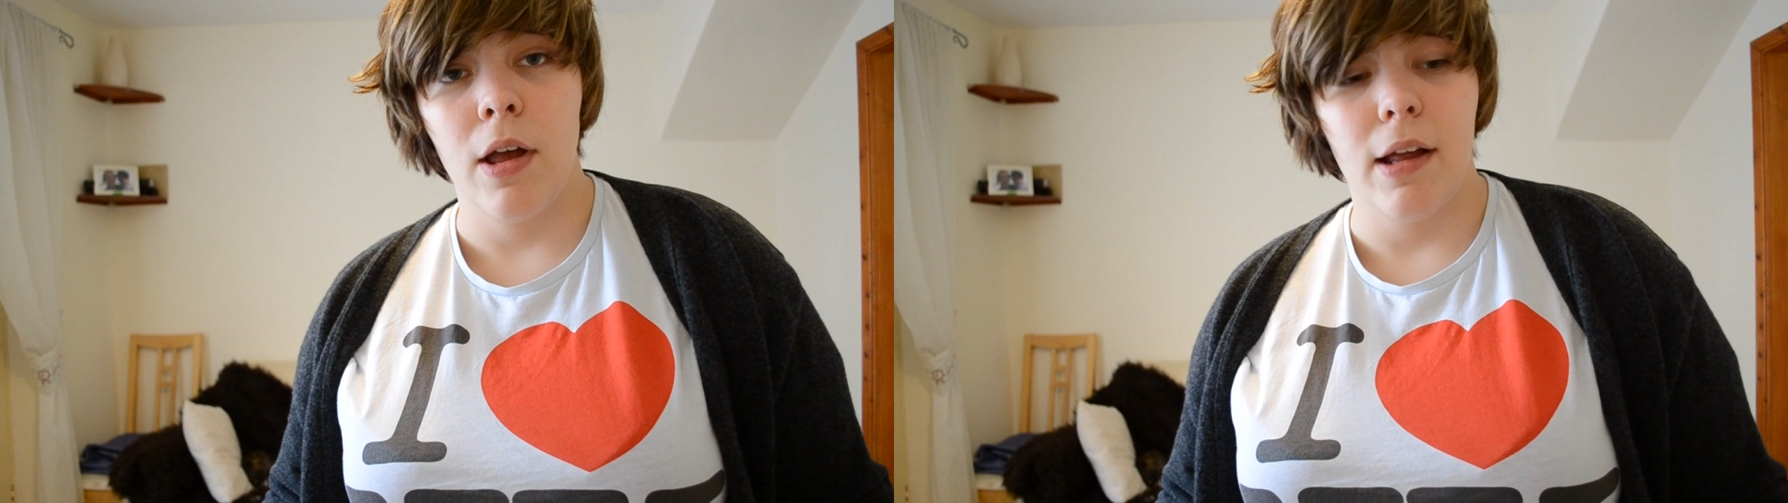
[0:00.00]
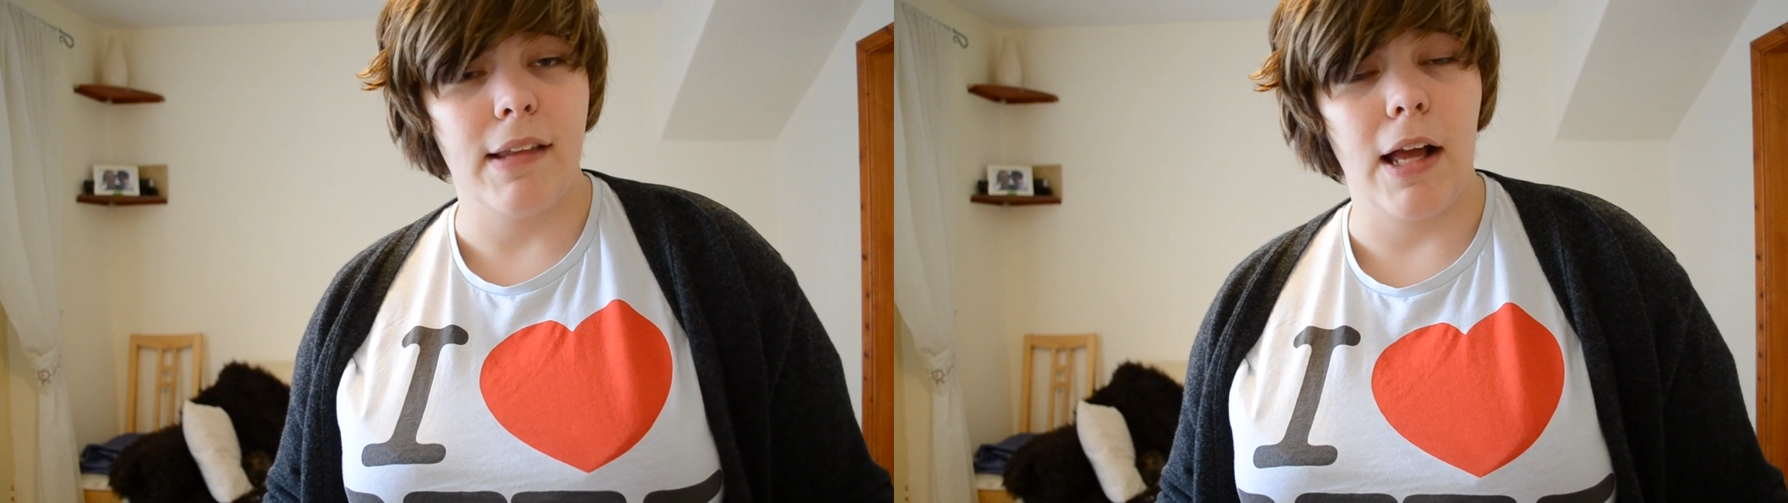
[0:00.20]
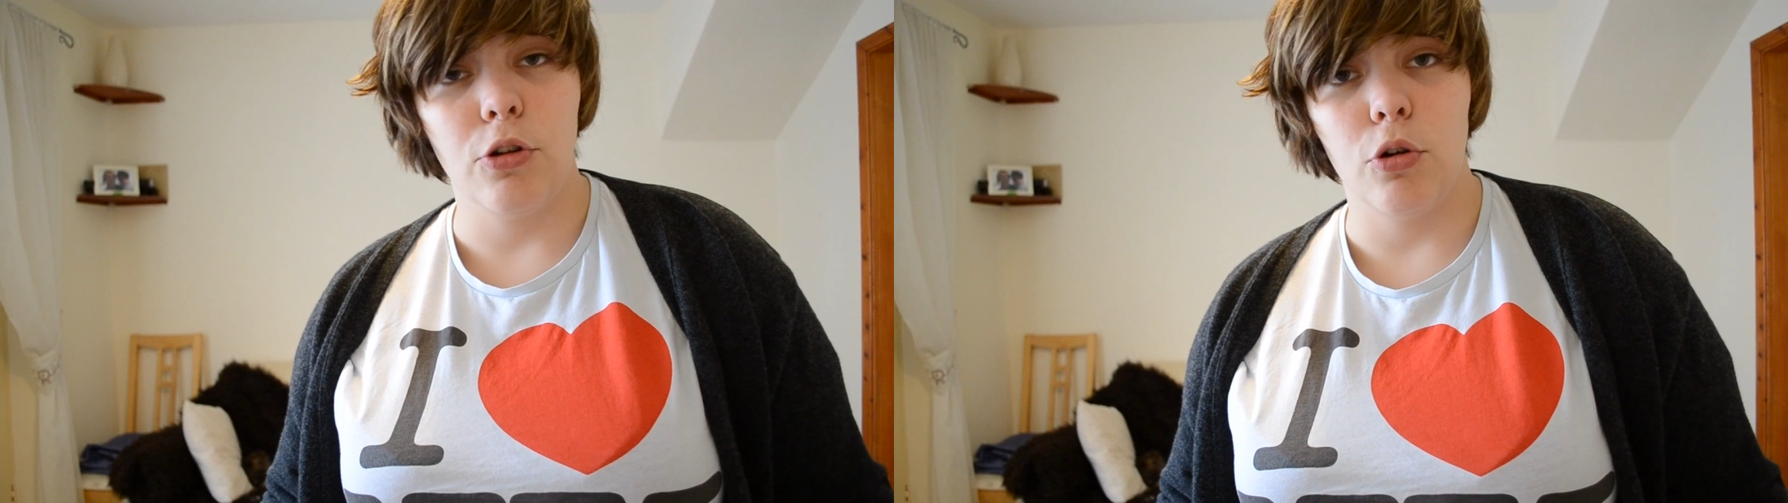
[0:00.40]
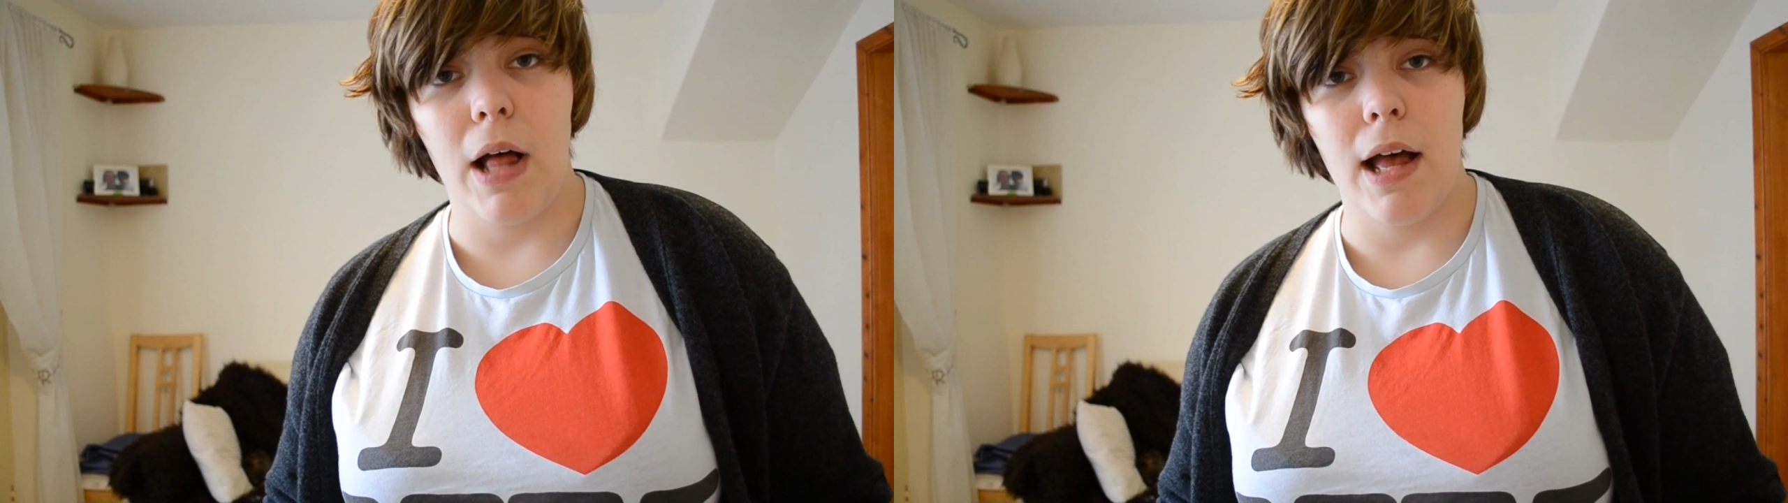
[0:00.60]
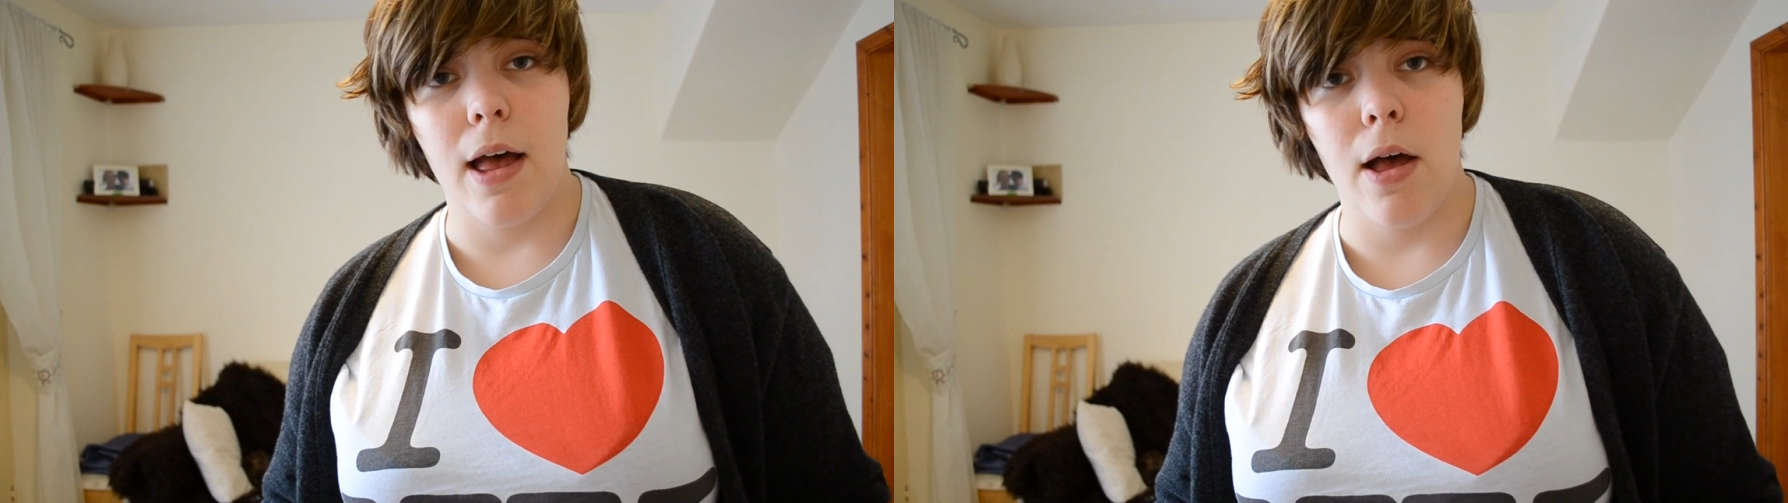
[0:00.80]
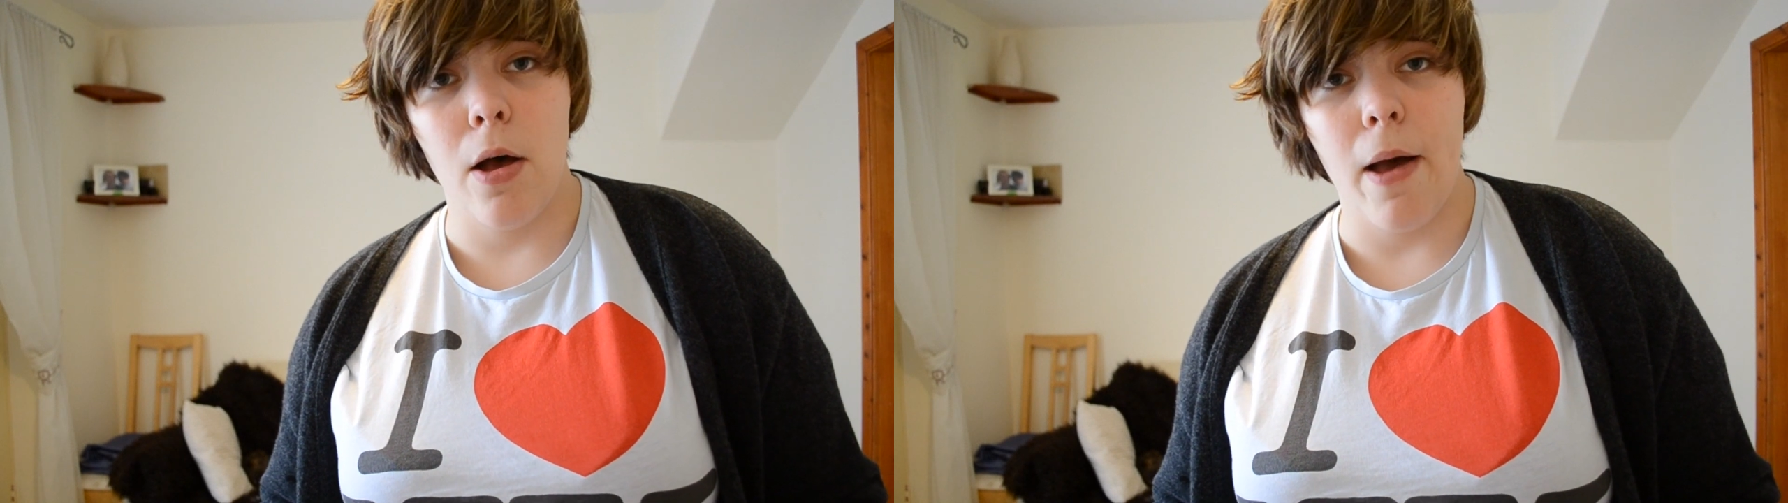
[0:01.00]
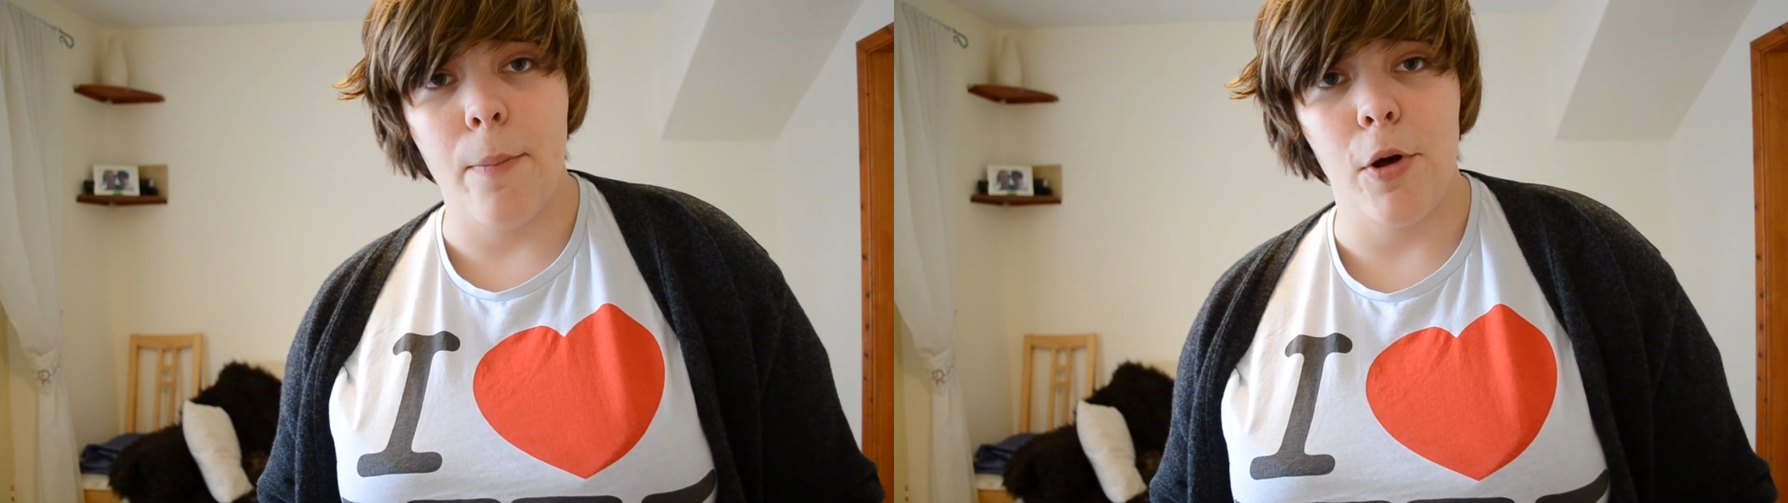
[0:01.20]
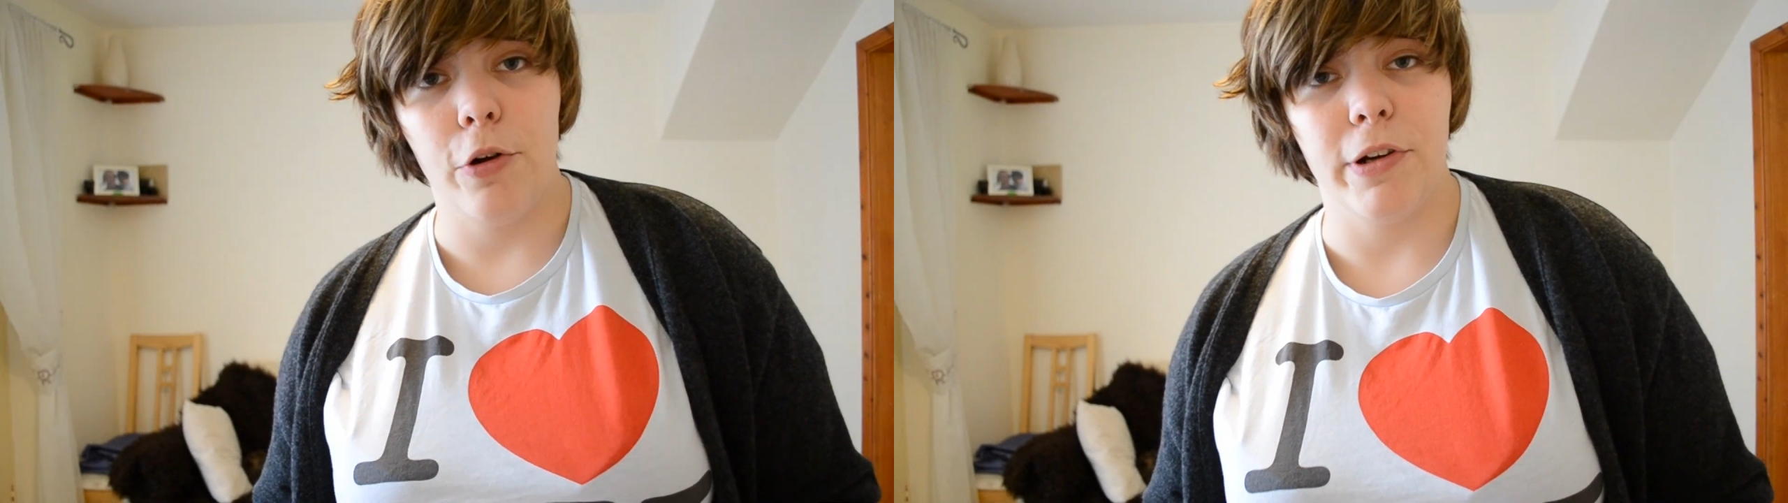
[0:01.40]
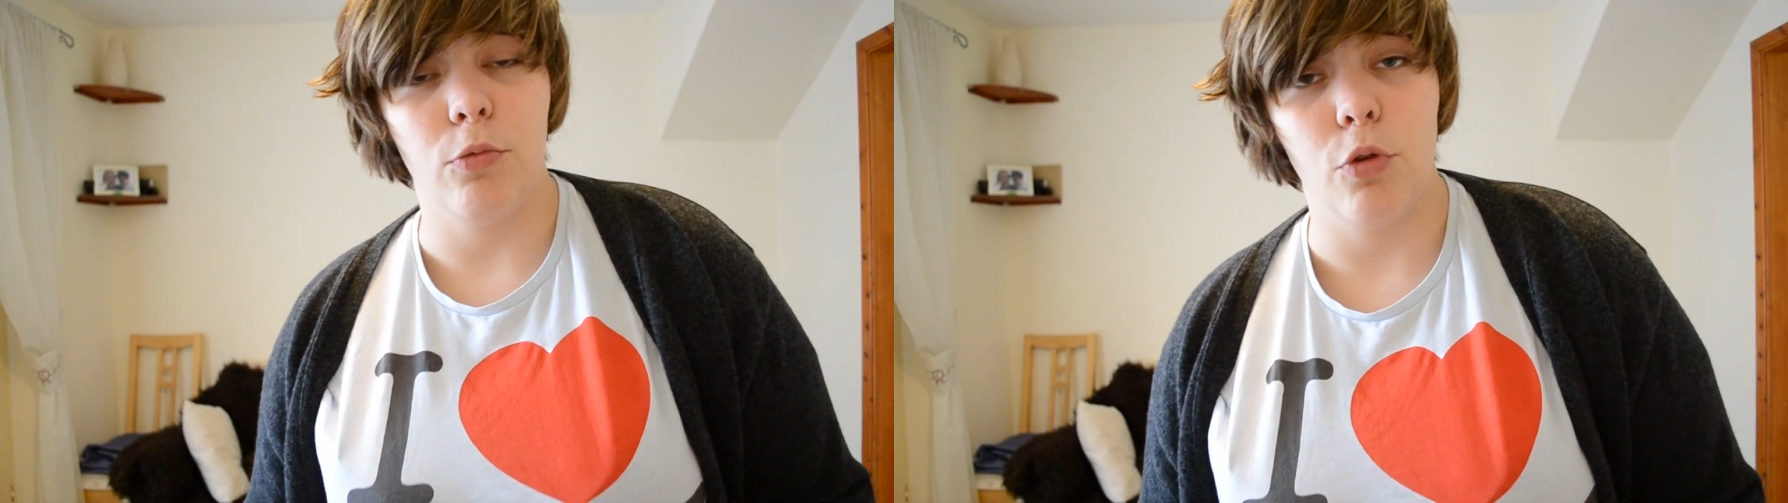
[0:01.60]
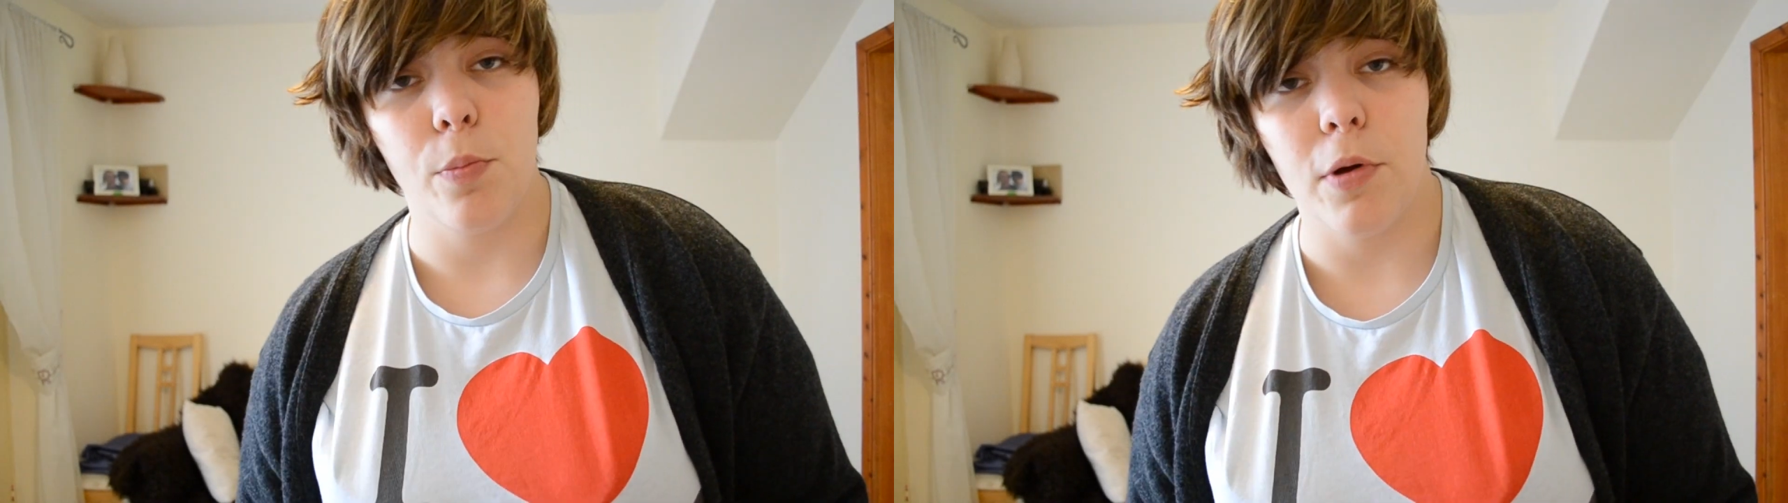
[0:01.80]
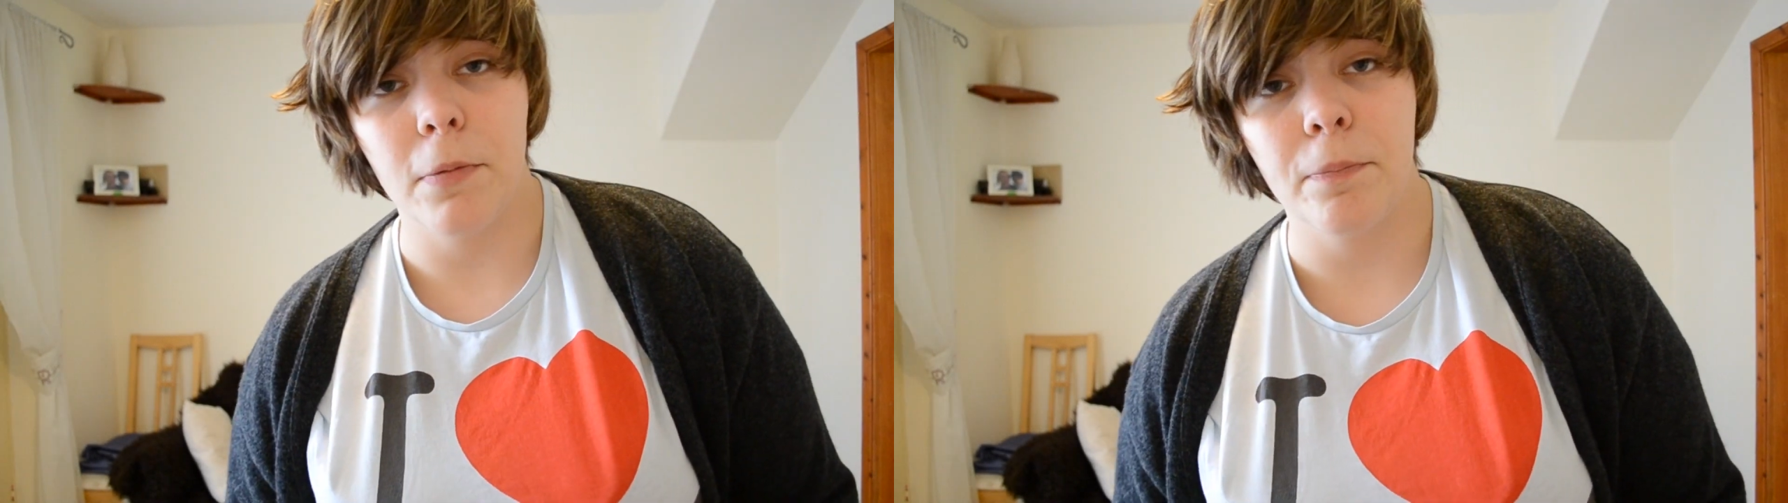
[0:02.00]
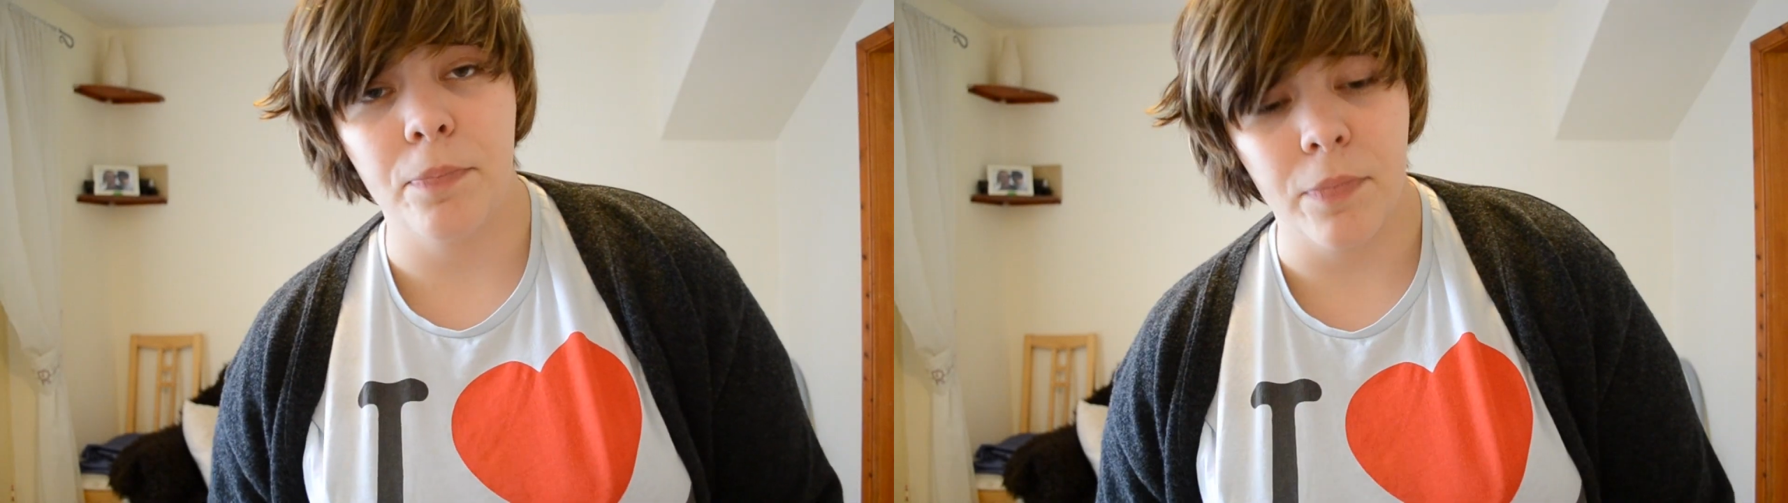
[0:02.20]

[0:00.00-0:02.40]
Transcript: Daniel, Emma and Rupert.